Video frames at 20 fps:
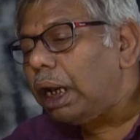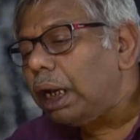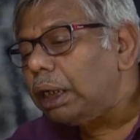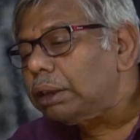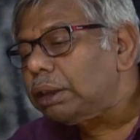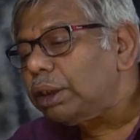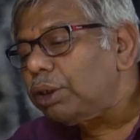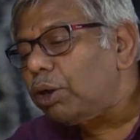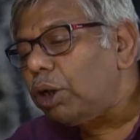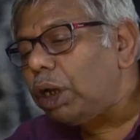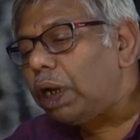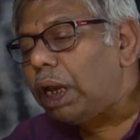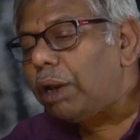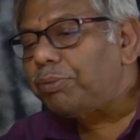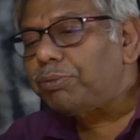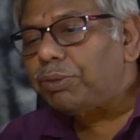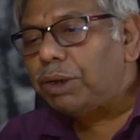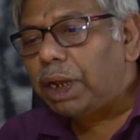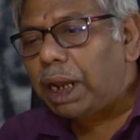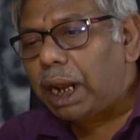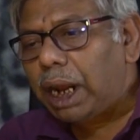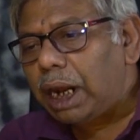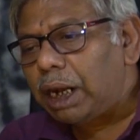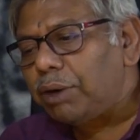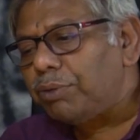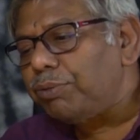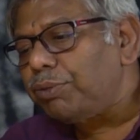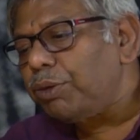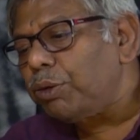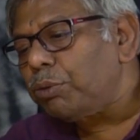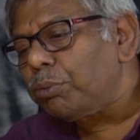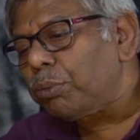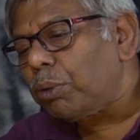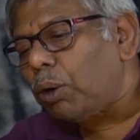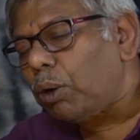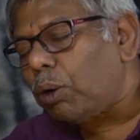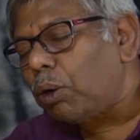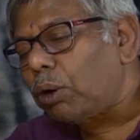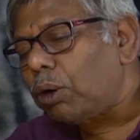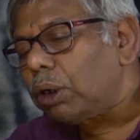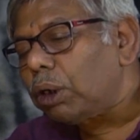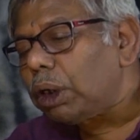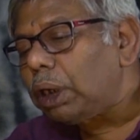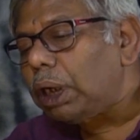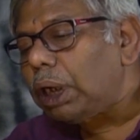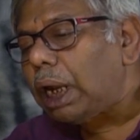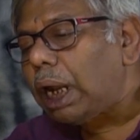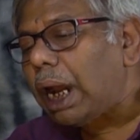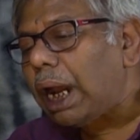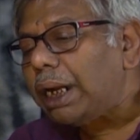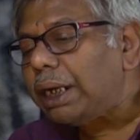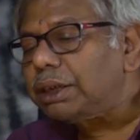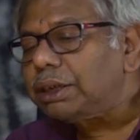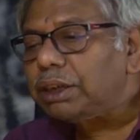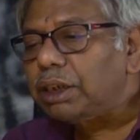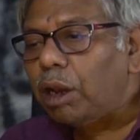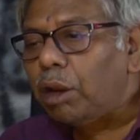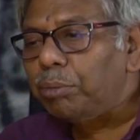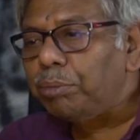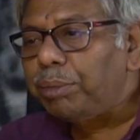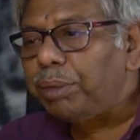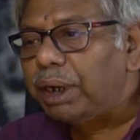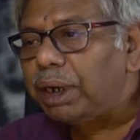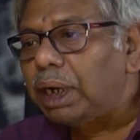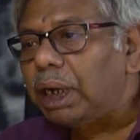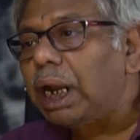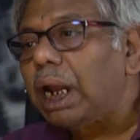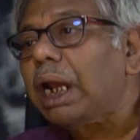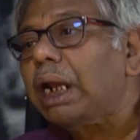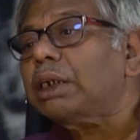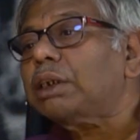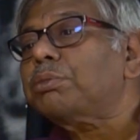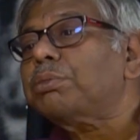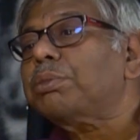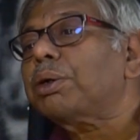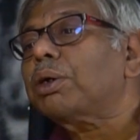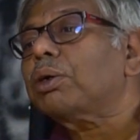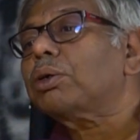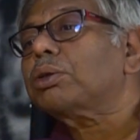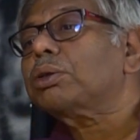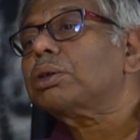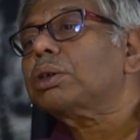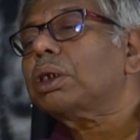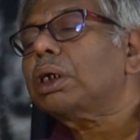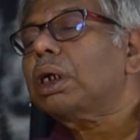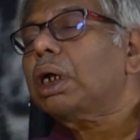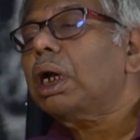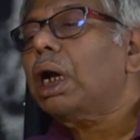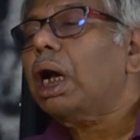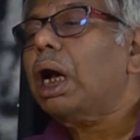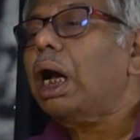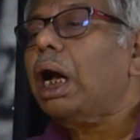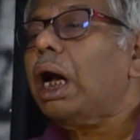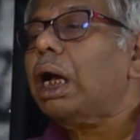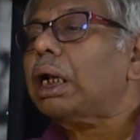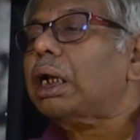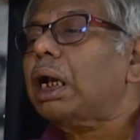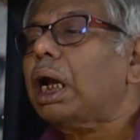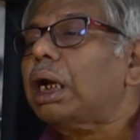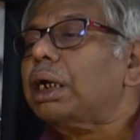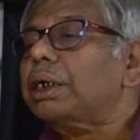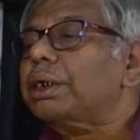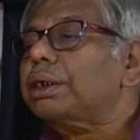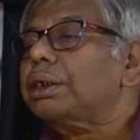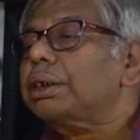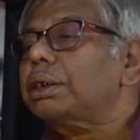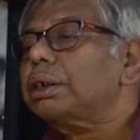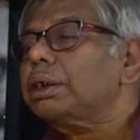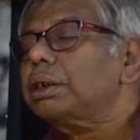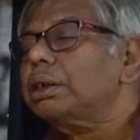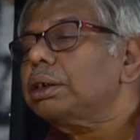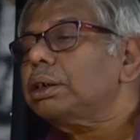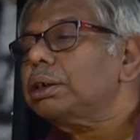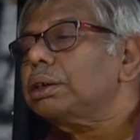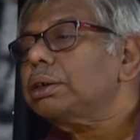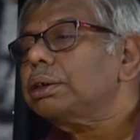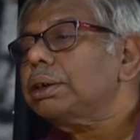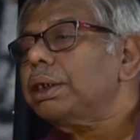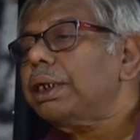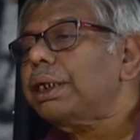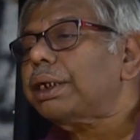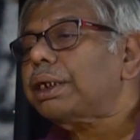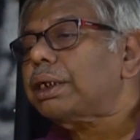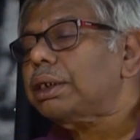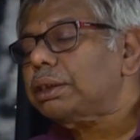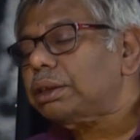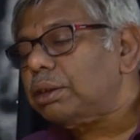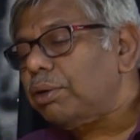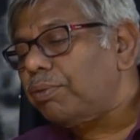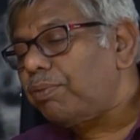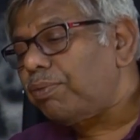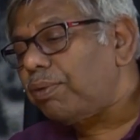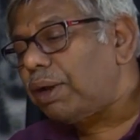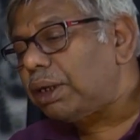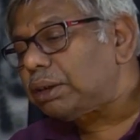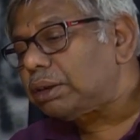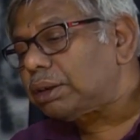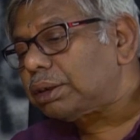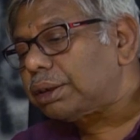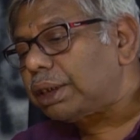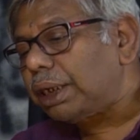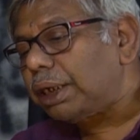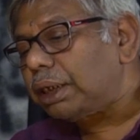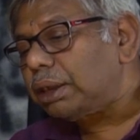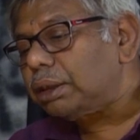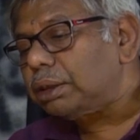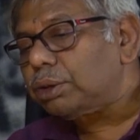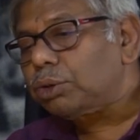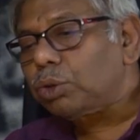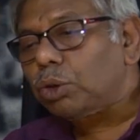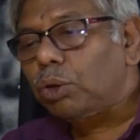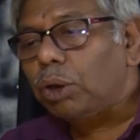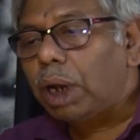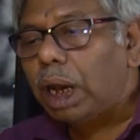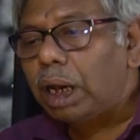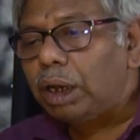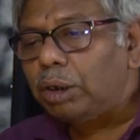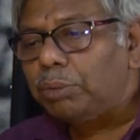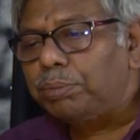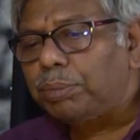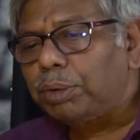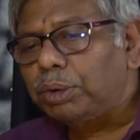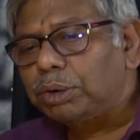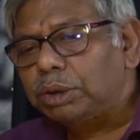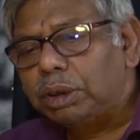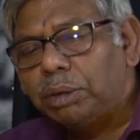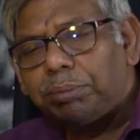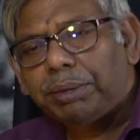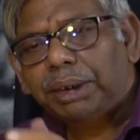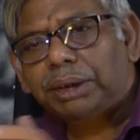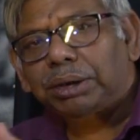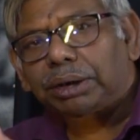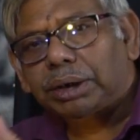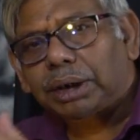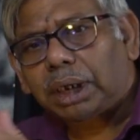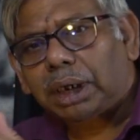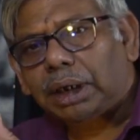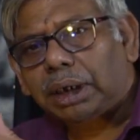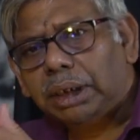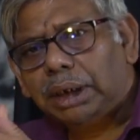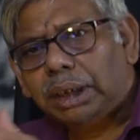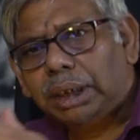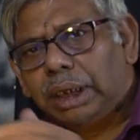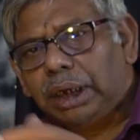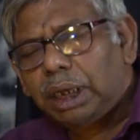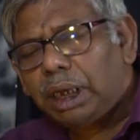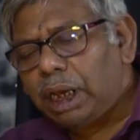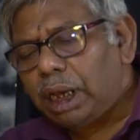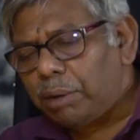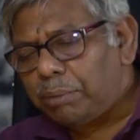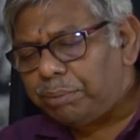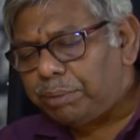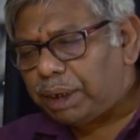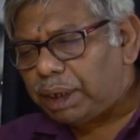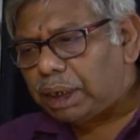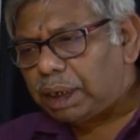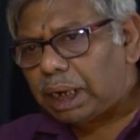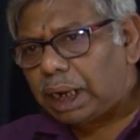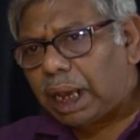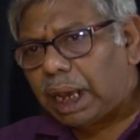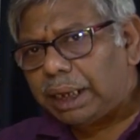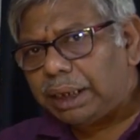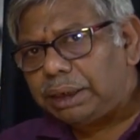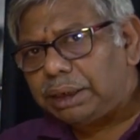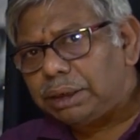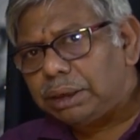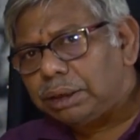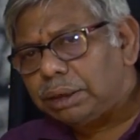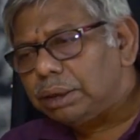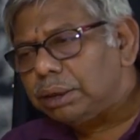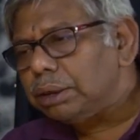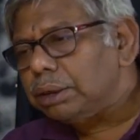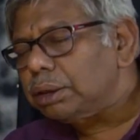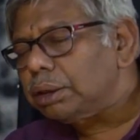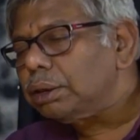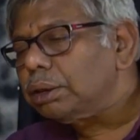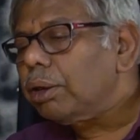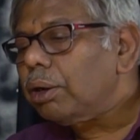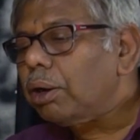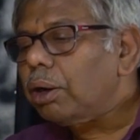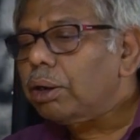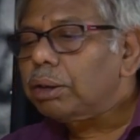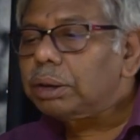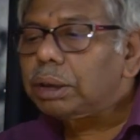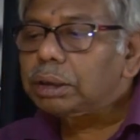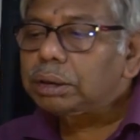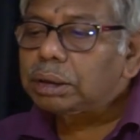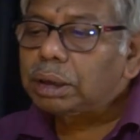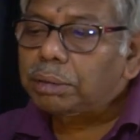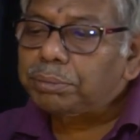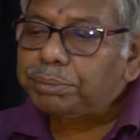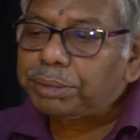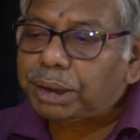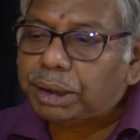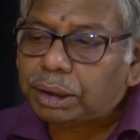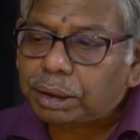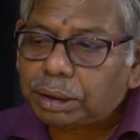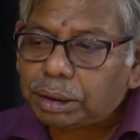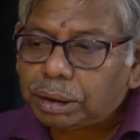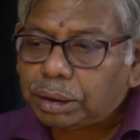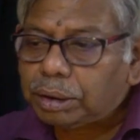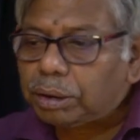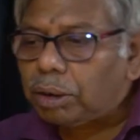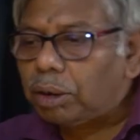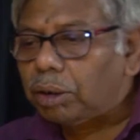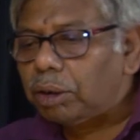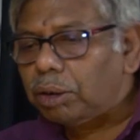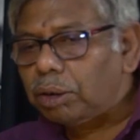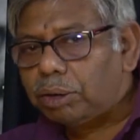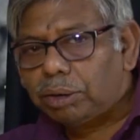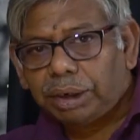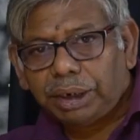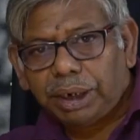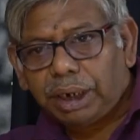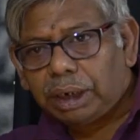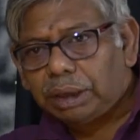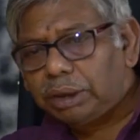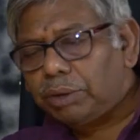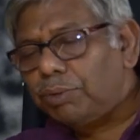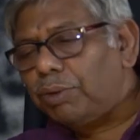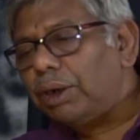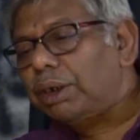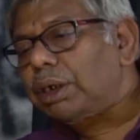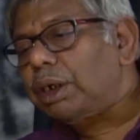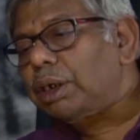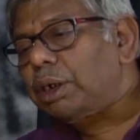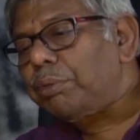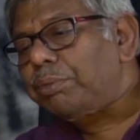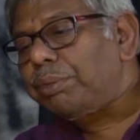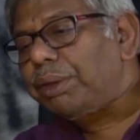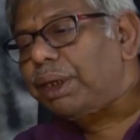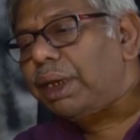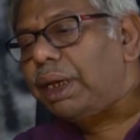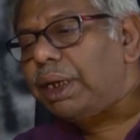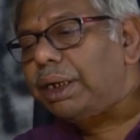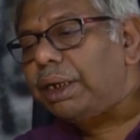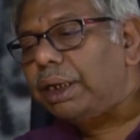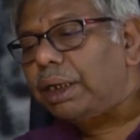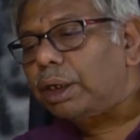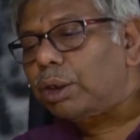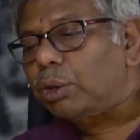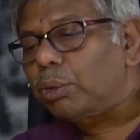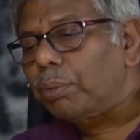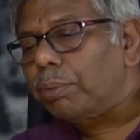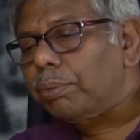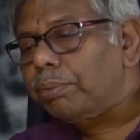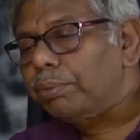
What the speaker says: I think I'll have to add few more lights, ambient lights, because I can't increase the flash strength. So I'll put some extra ambient light on the subject or near the water dripping area.